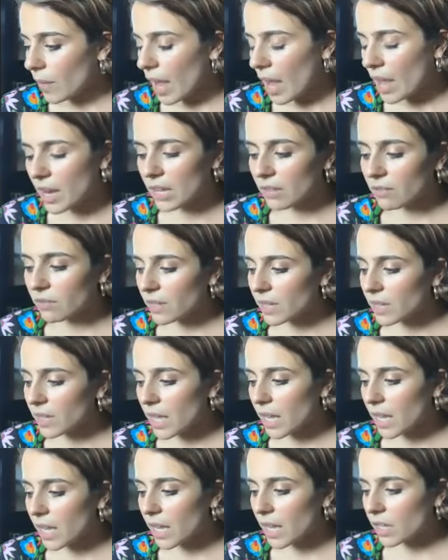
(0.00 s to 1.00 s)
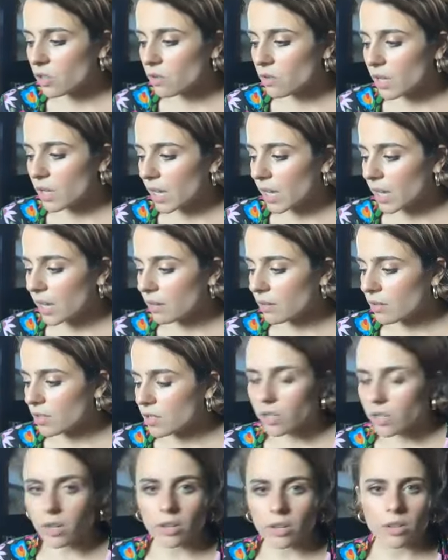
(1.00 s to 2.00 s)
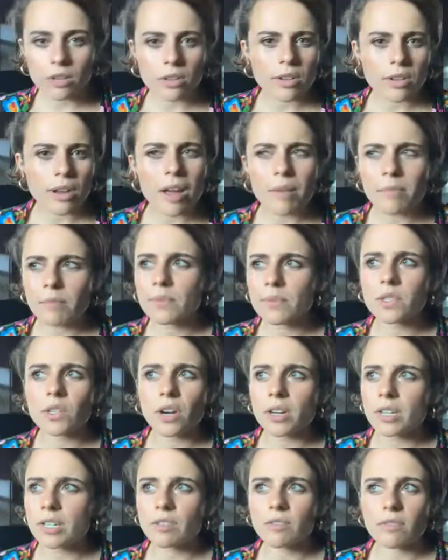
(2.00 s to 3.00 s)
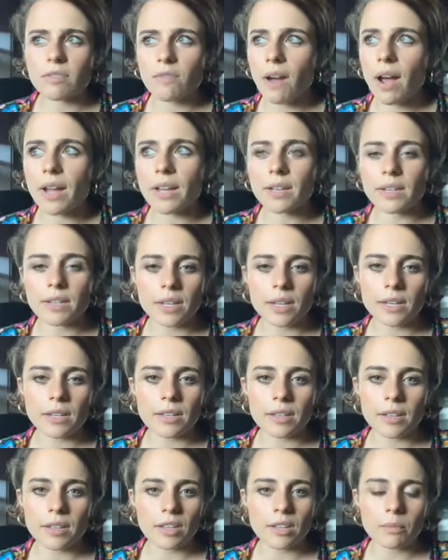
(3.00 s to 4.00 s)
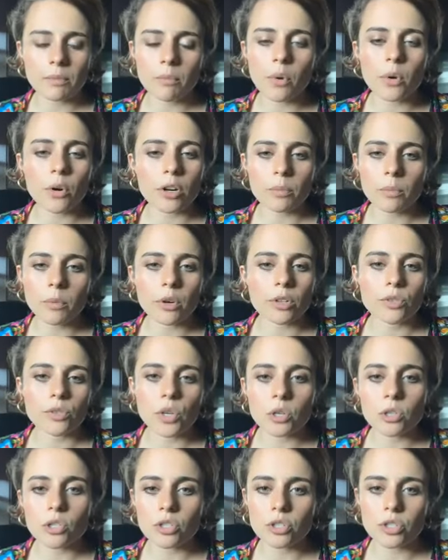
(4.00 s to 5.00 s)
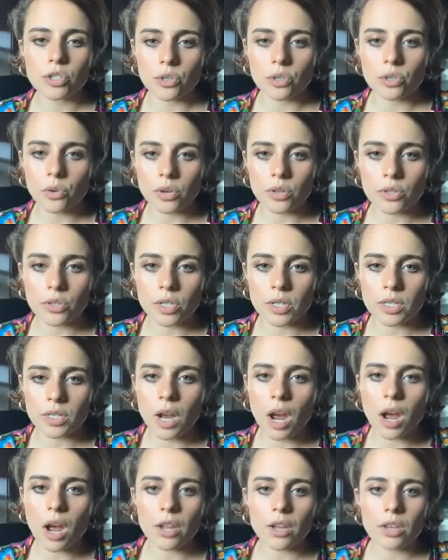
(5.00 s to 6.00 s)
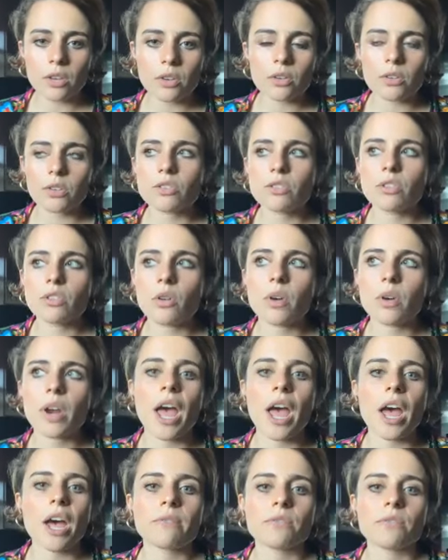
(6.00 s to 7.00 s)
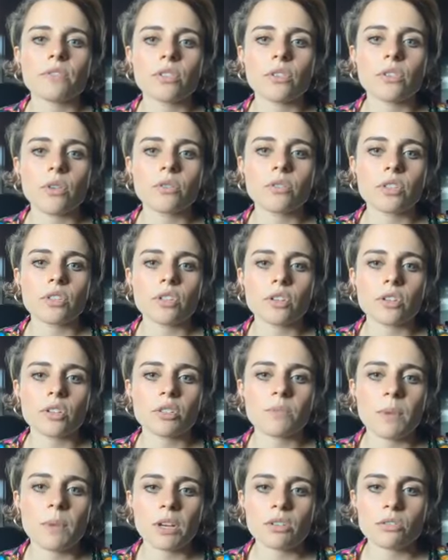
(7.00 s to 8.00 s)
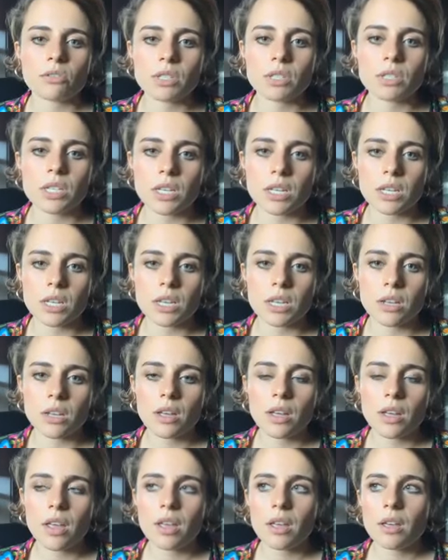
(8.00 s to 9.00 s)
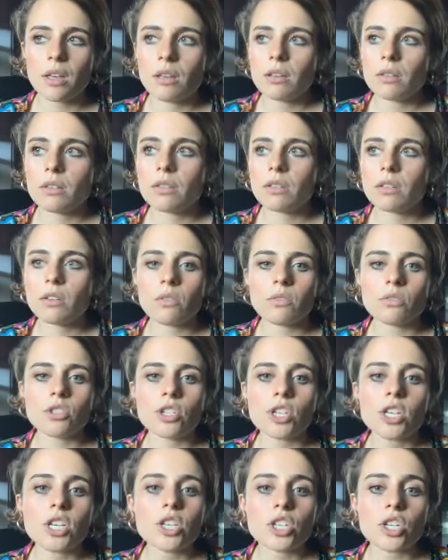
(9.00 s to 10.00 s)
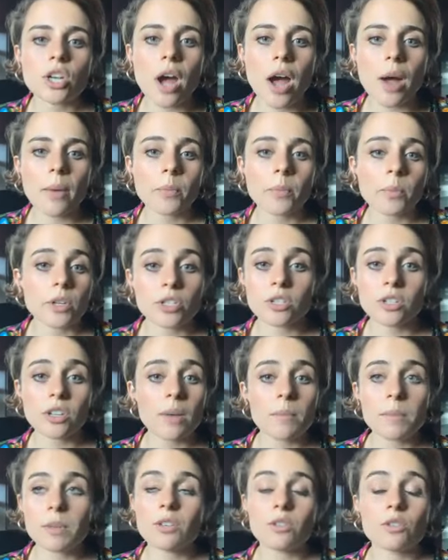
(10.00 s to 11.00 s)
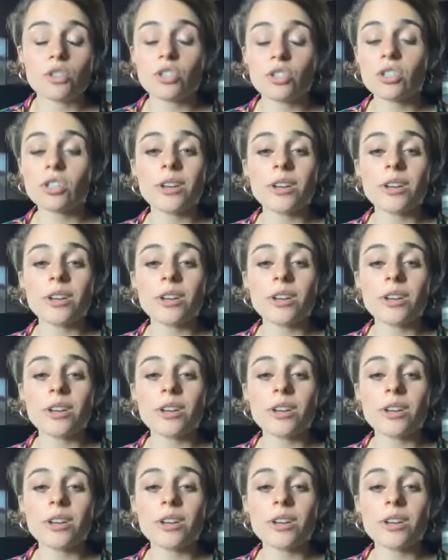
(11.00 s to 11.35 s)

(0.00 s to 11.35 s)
I feel like you can I'm starting to find it in more and more grocery stores. It's not, you know, you don't have to go to your specialty you know, cheese shop, which, I mean, you should